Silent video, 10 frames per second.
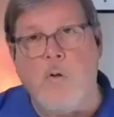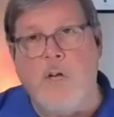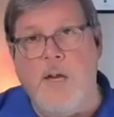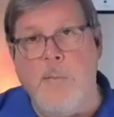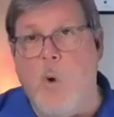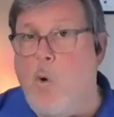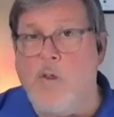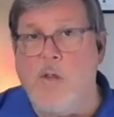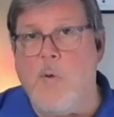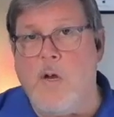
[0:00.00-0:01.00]
game, or
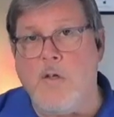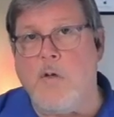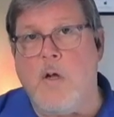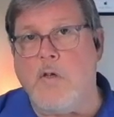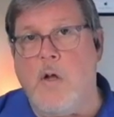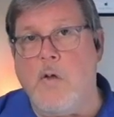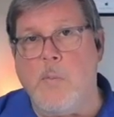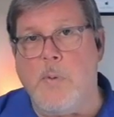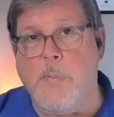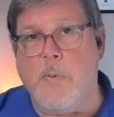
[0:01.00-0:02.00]
they want to talk to other
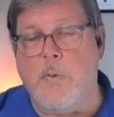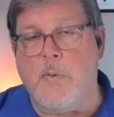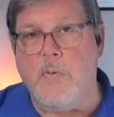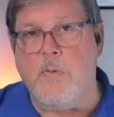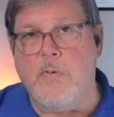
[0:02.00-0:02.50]
people